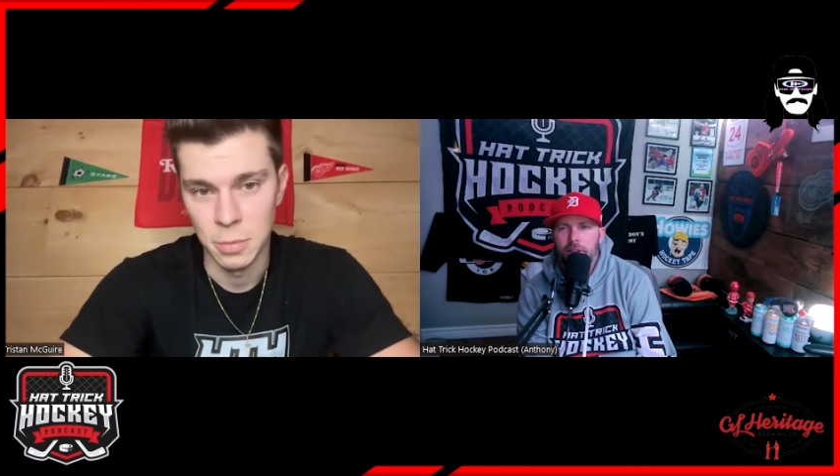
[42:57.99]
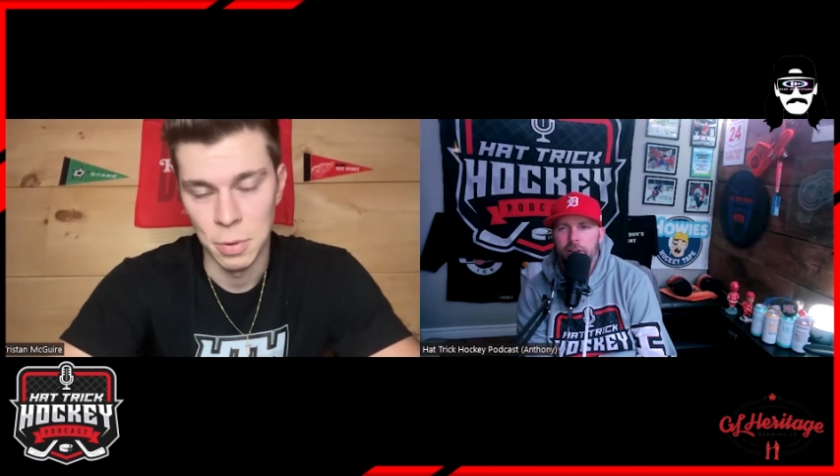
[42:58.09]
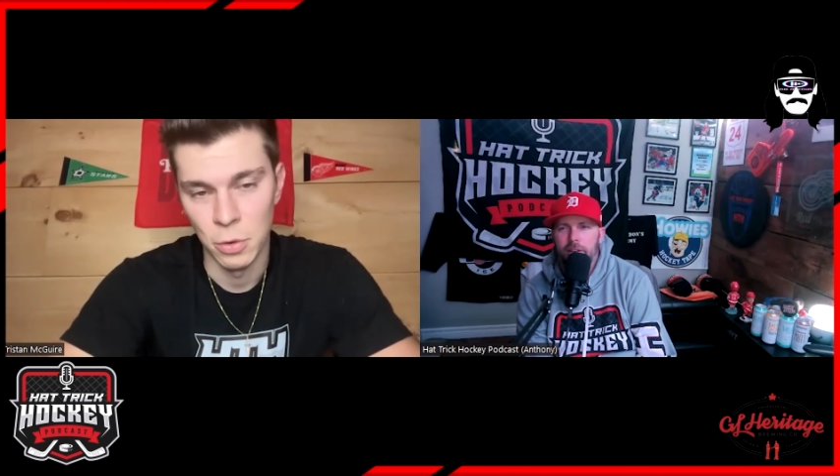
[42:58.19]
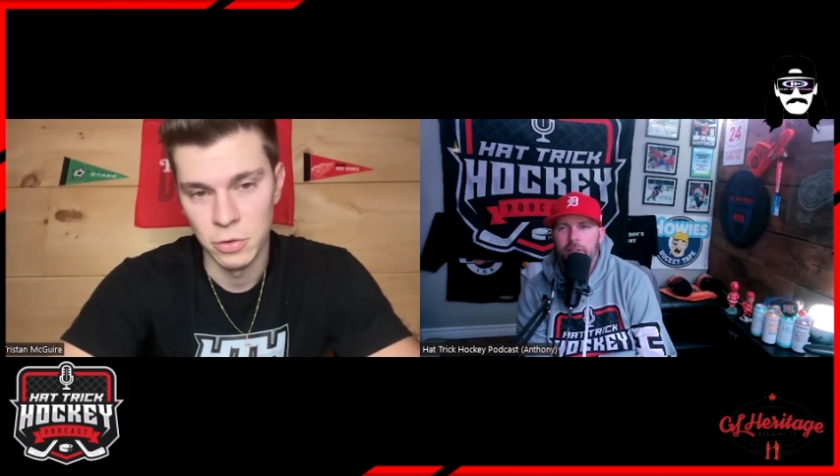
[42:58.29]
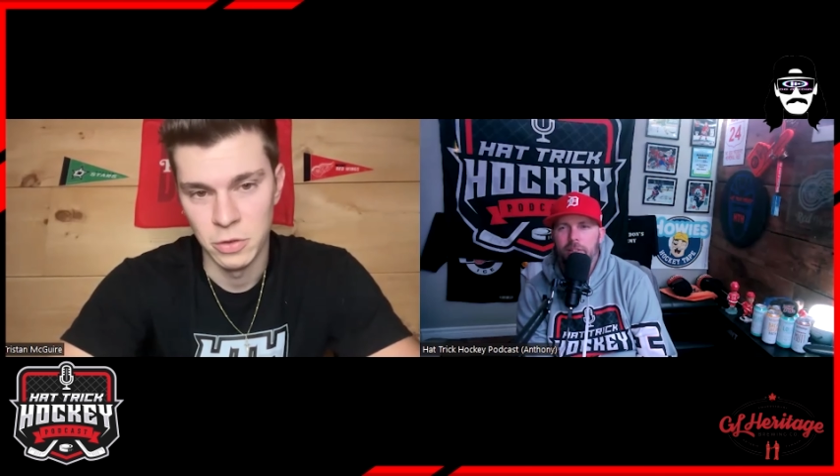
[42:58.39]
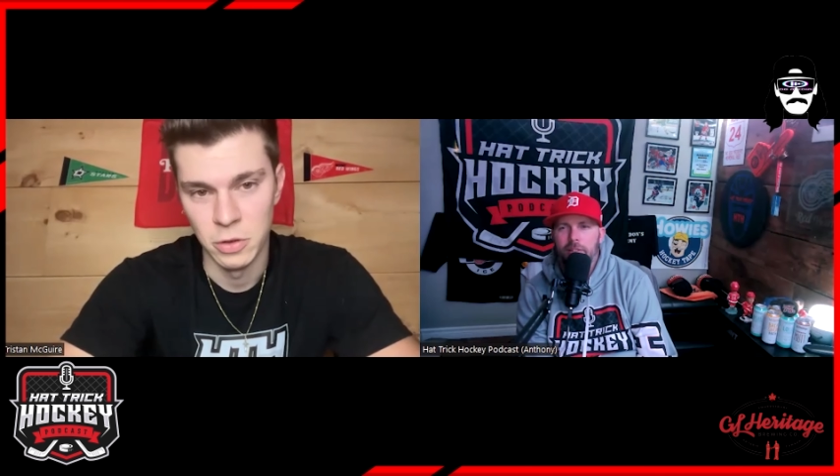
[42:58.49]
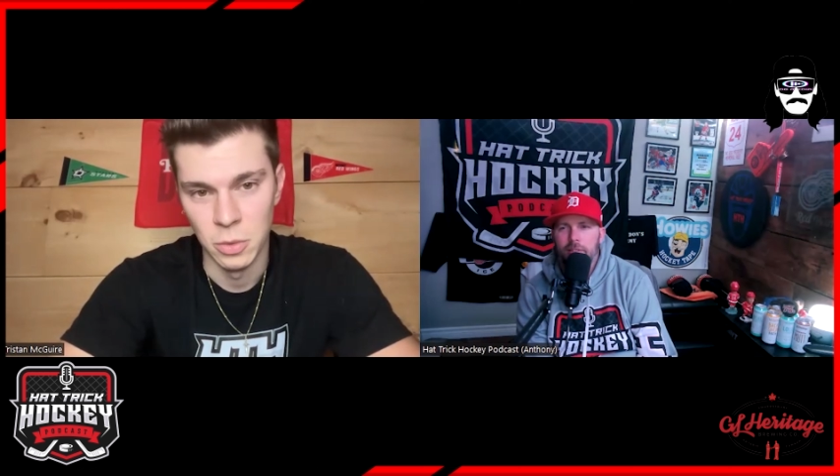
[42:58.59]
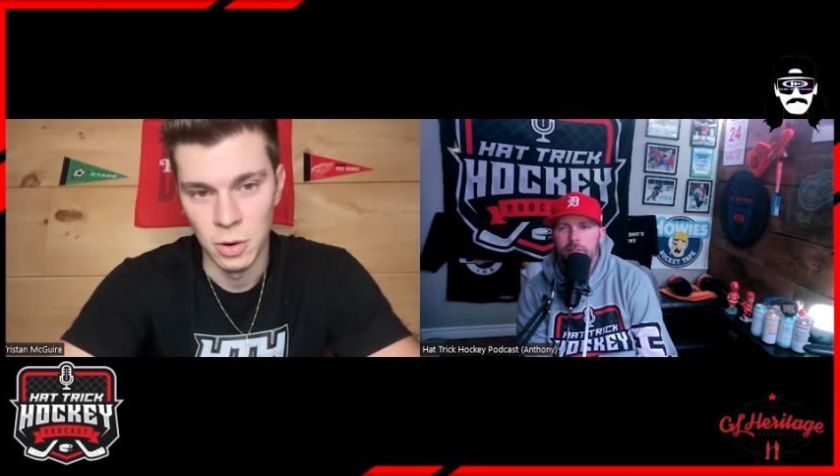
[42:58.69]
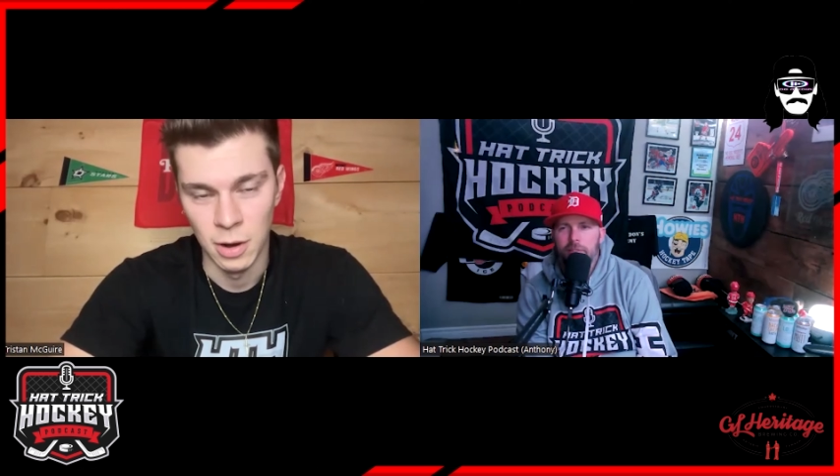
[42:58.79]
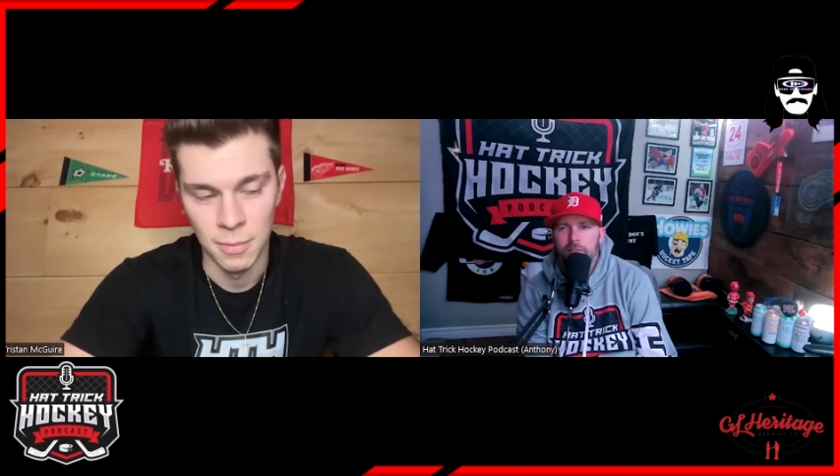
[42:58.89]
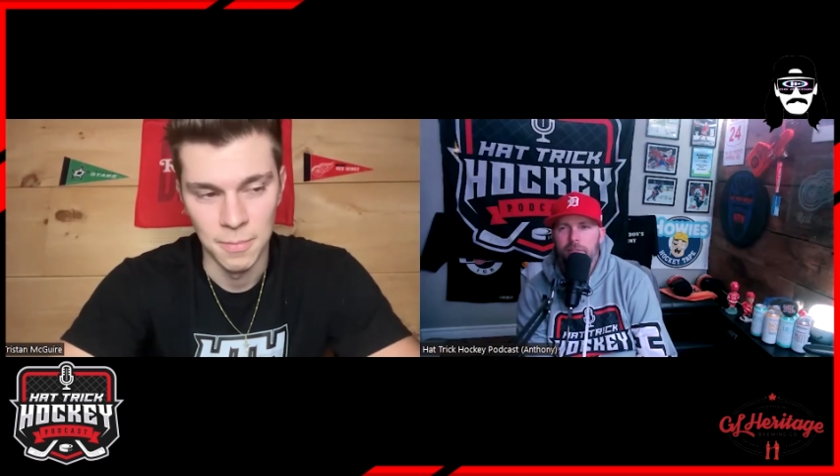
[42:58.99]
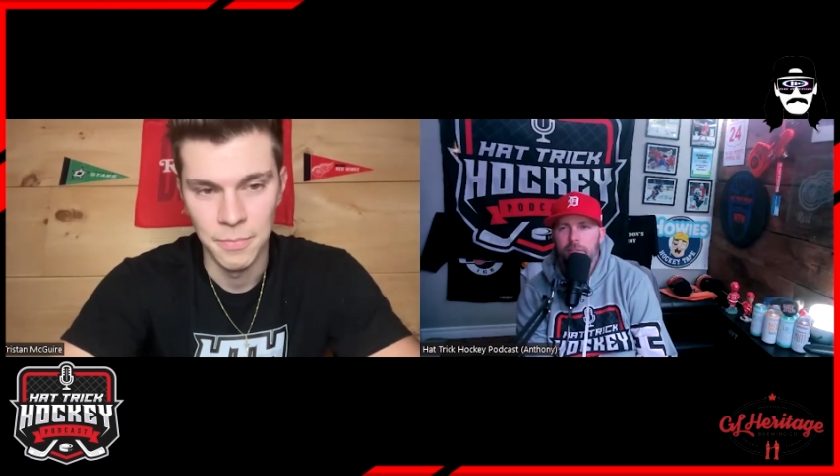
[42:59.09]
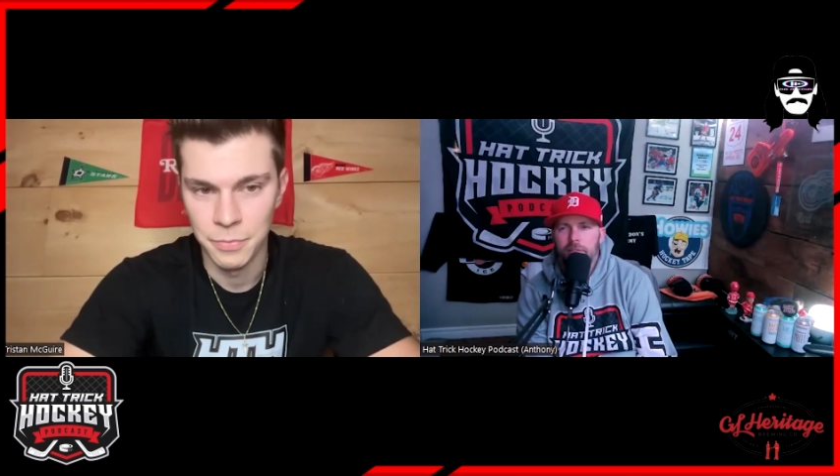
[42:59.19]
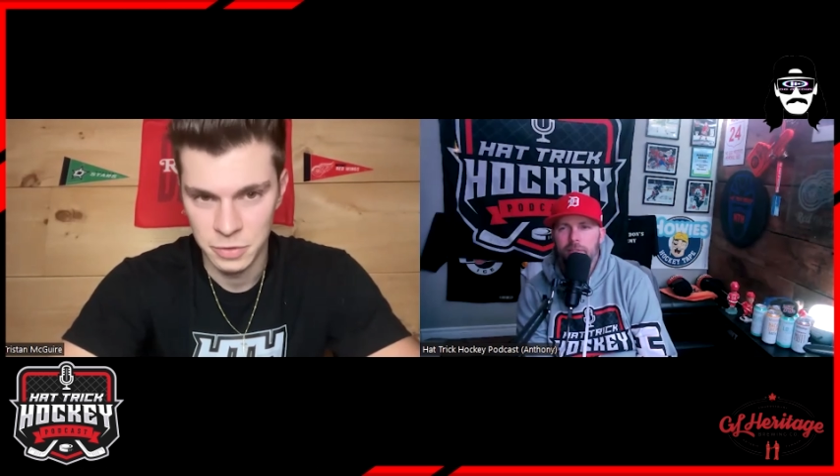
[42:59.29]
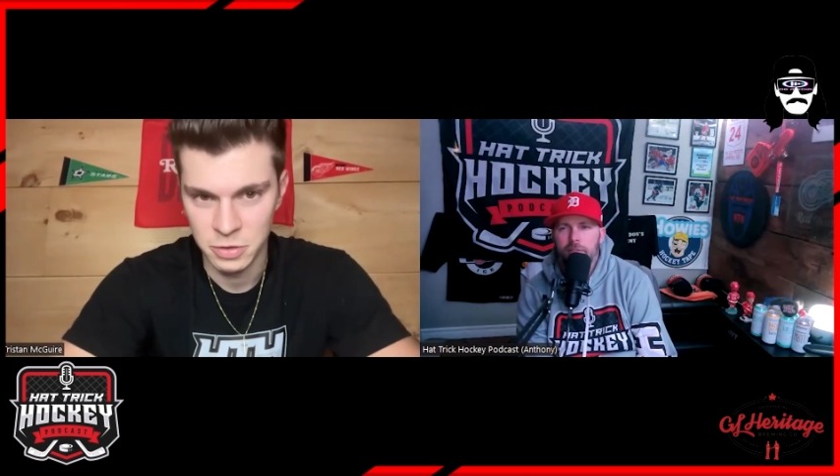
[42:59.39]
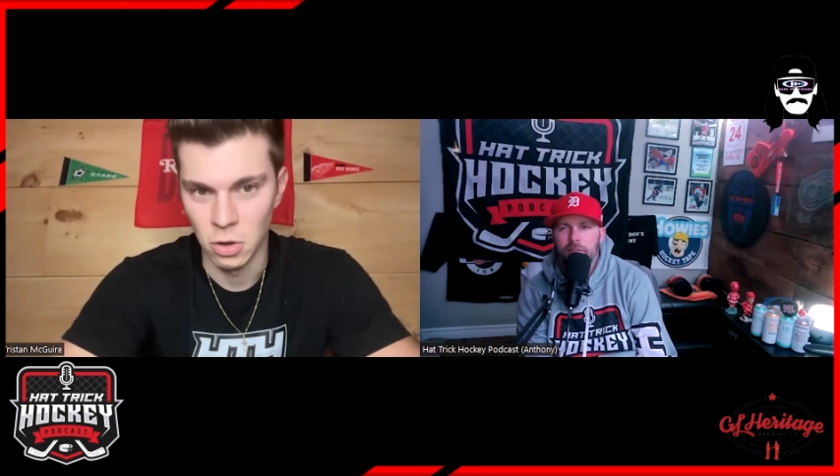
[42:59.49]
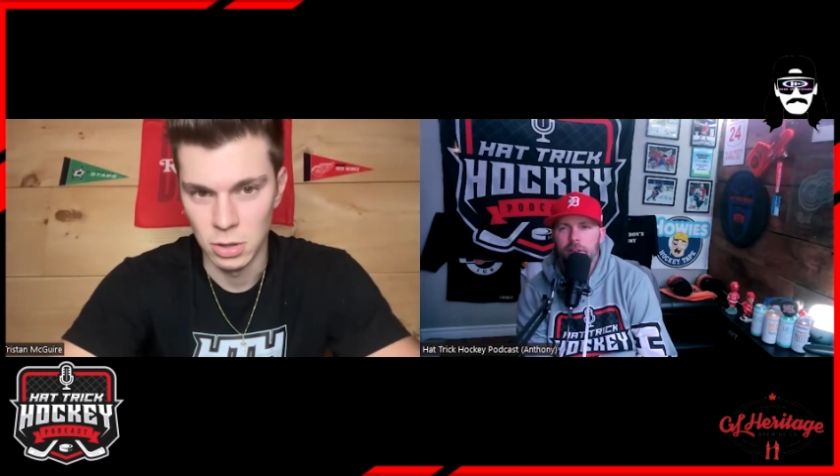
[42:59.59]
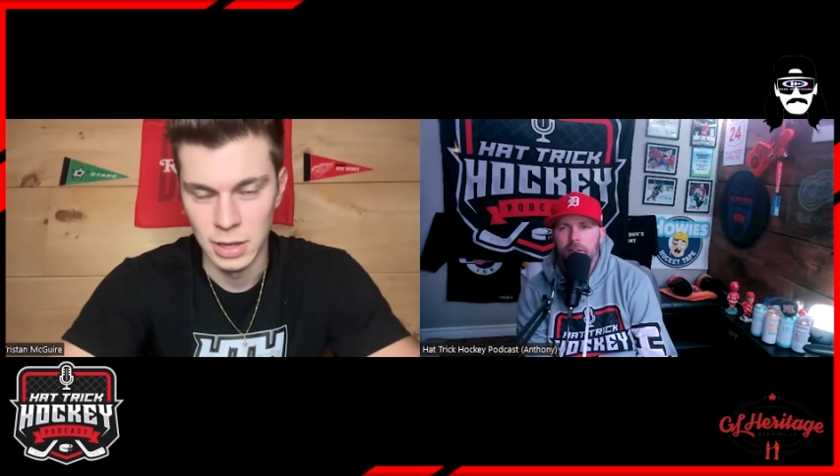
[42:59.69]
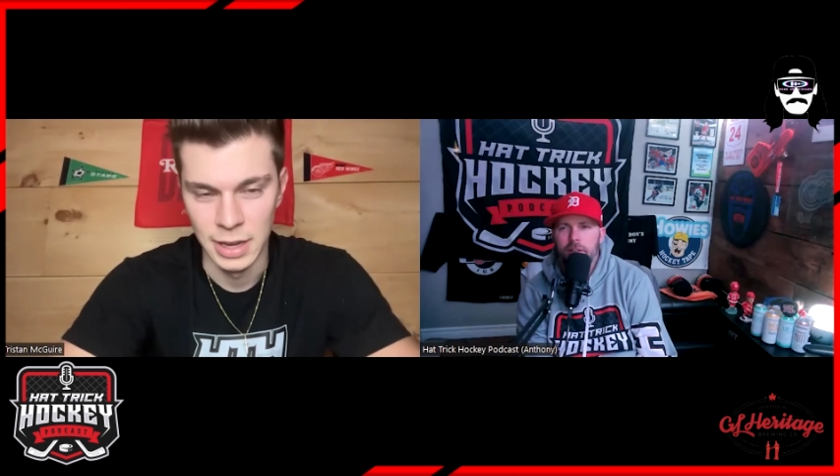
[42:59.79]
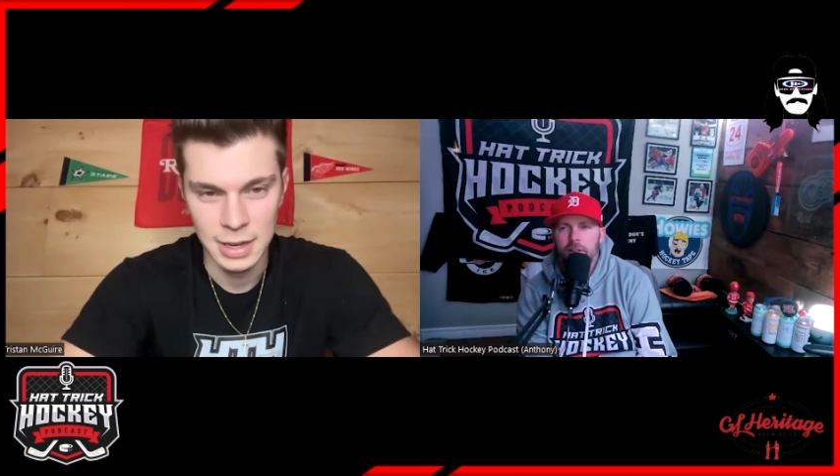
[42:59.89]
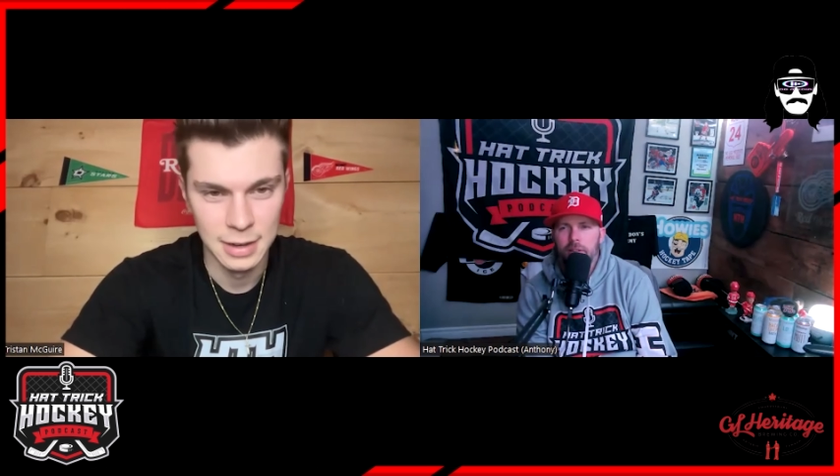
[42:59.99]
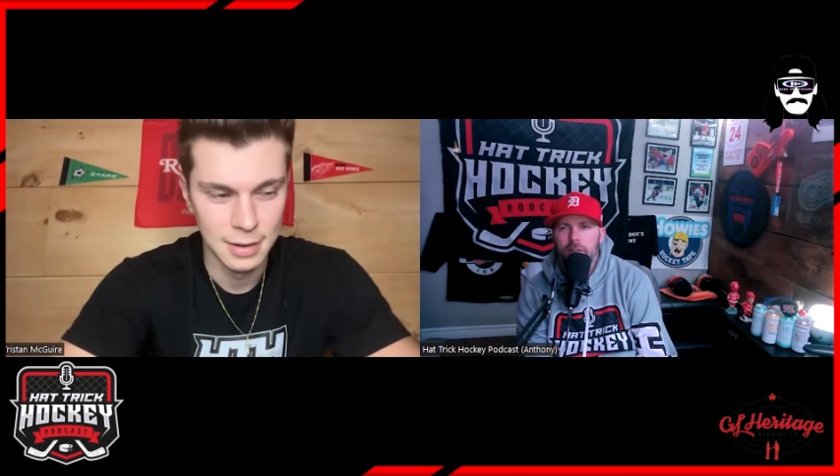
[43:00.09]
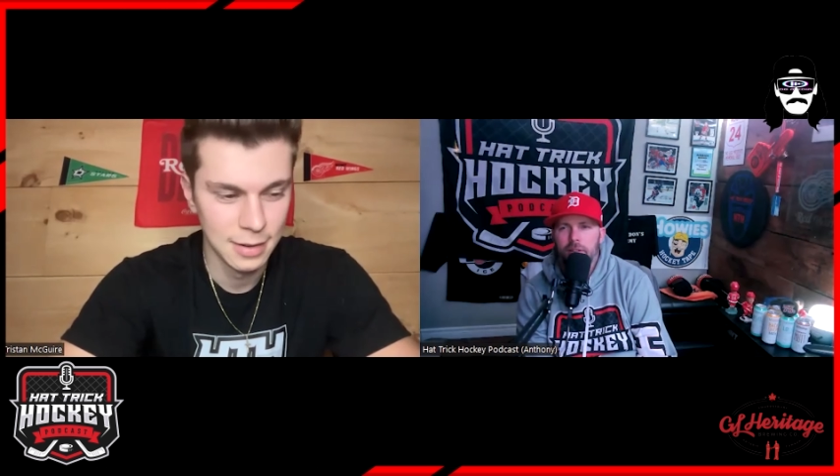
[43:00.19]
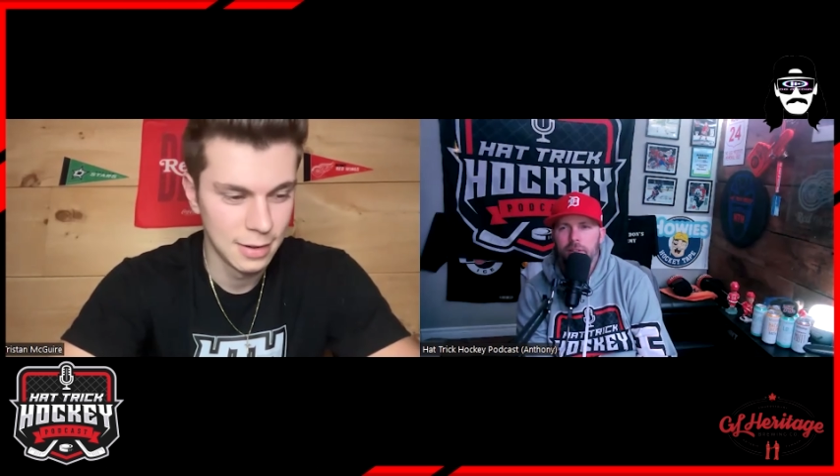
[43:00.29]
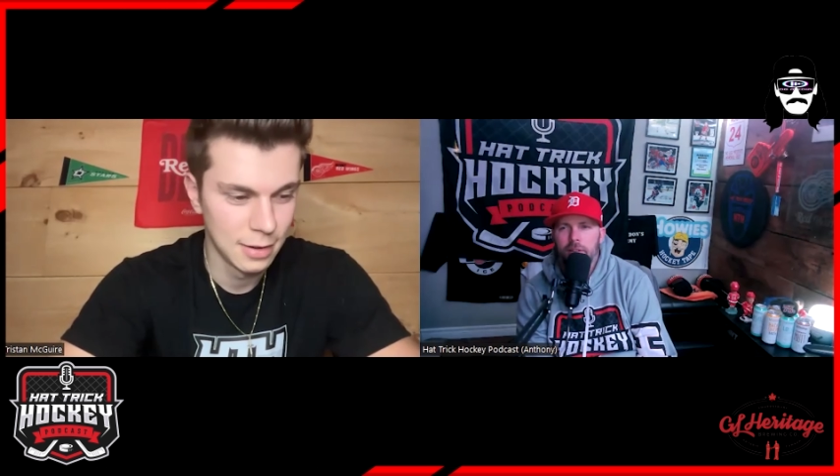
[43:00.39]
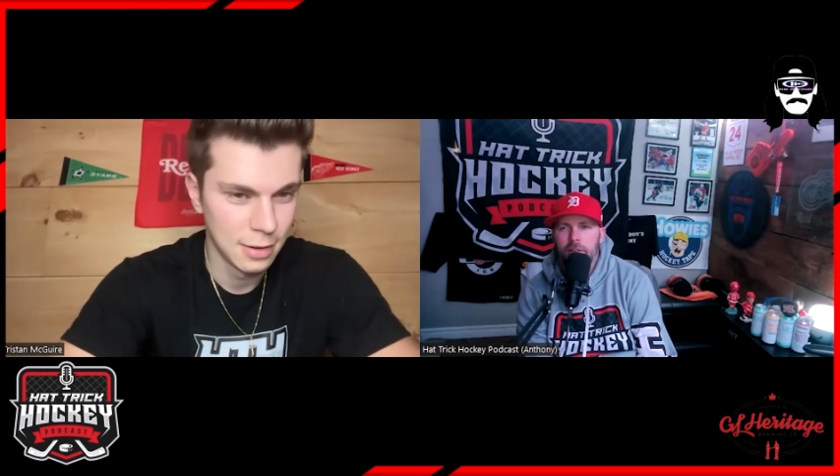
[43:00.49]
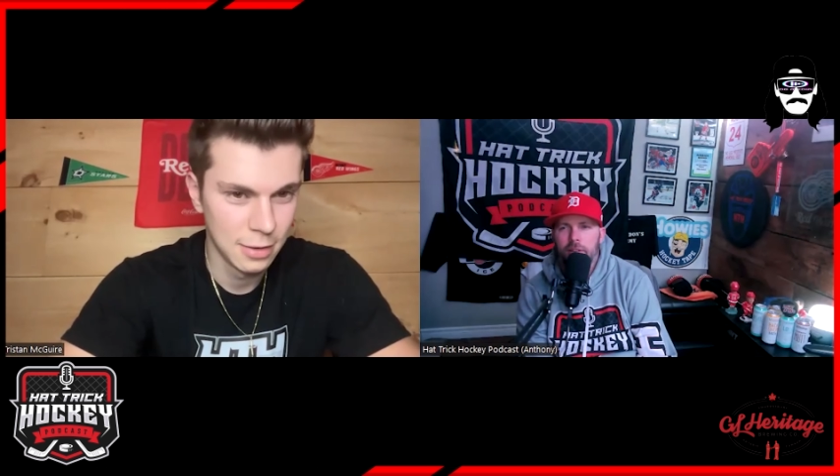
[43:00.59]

opposed to um Salt Lake. Yeah,